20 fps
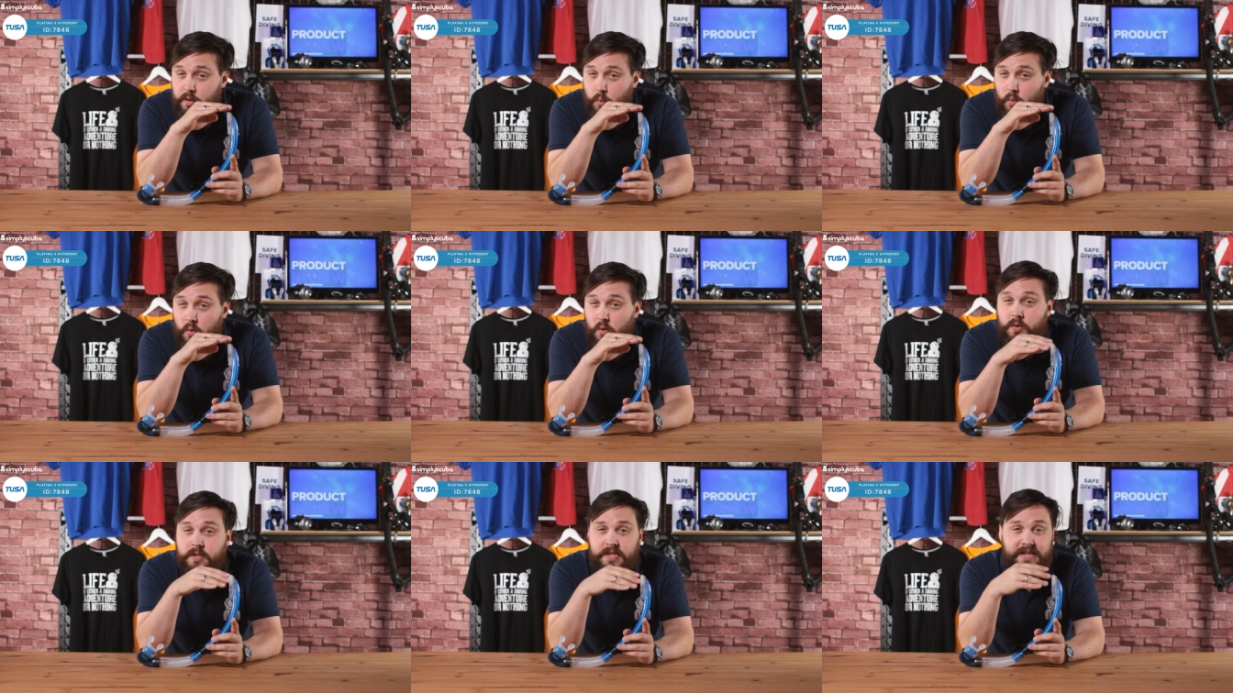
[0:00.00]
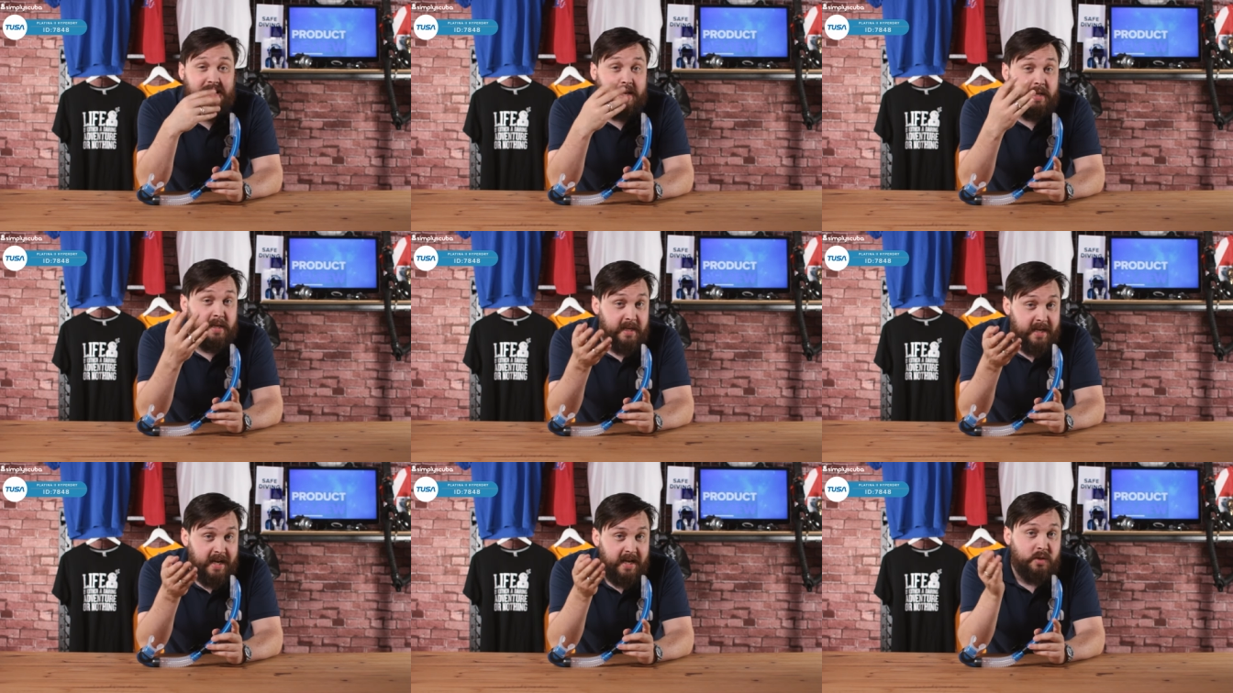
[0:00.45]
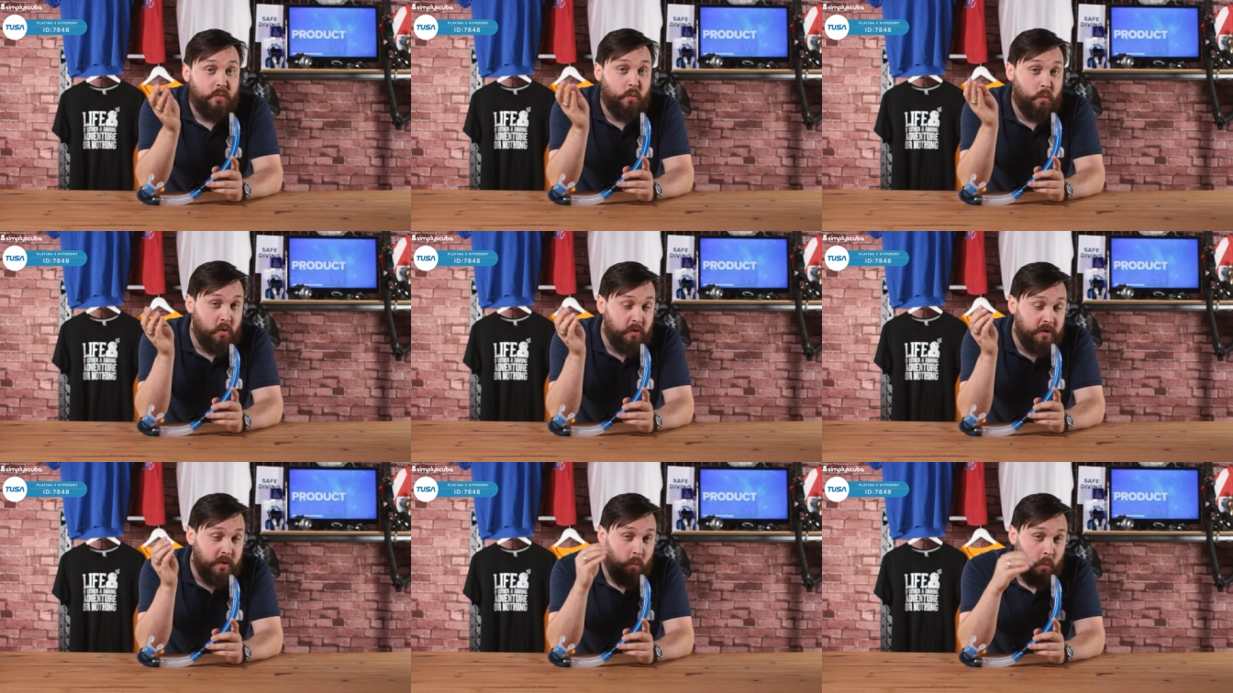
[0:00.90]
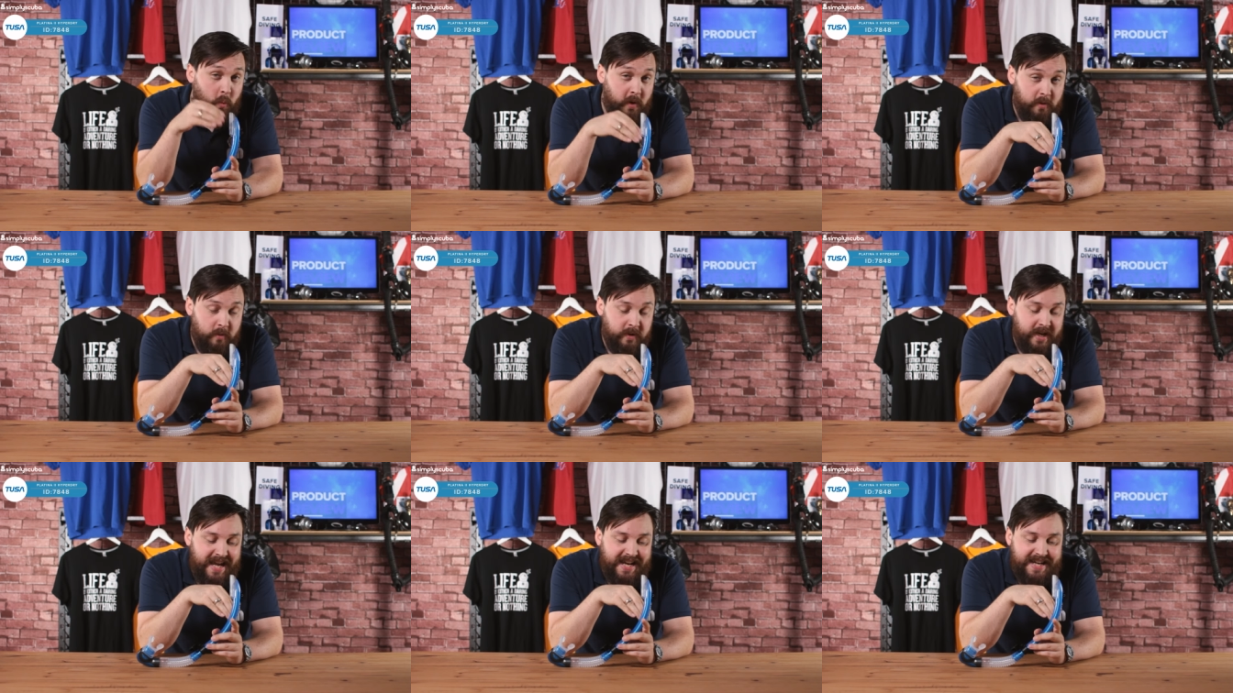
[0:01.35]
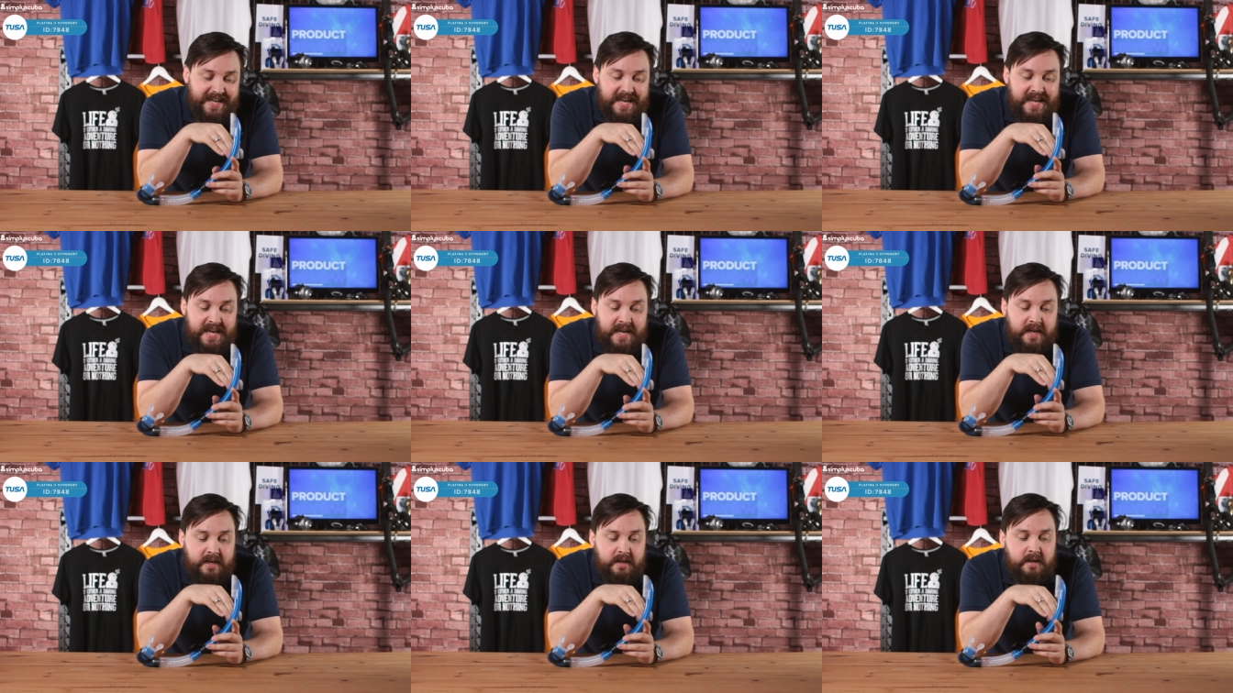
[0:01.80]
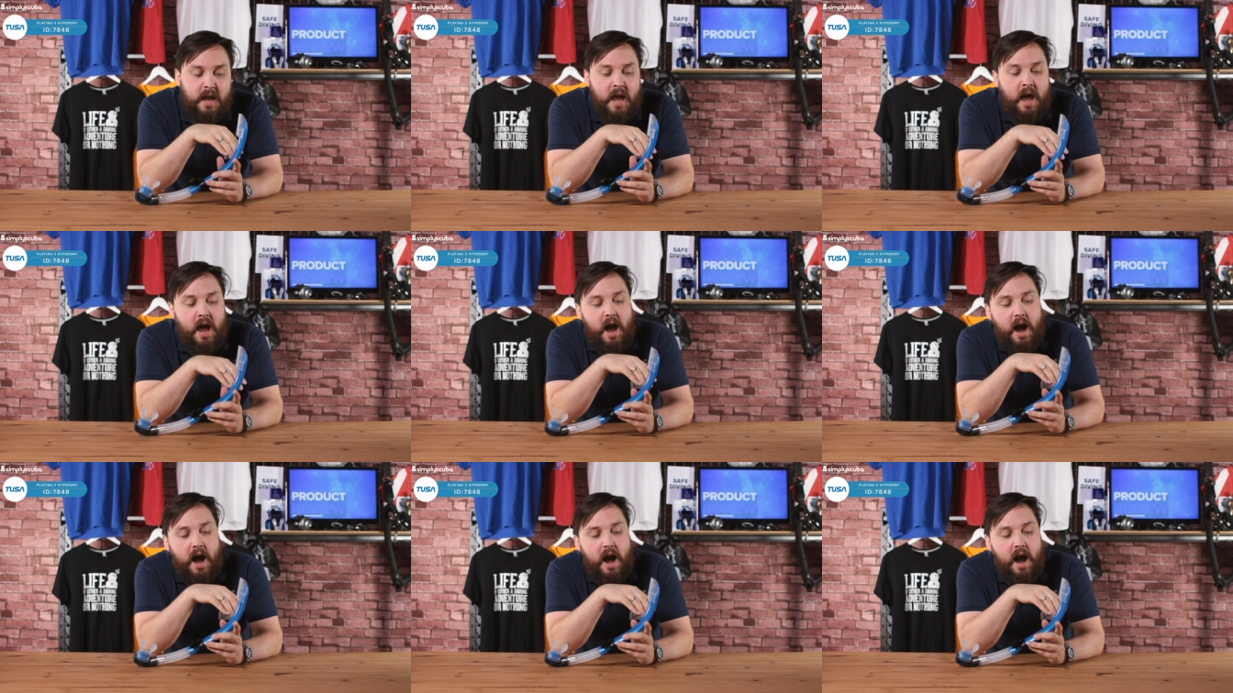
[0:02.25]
the water, then yes, water will get in,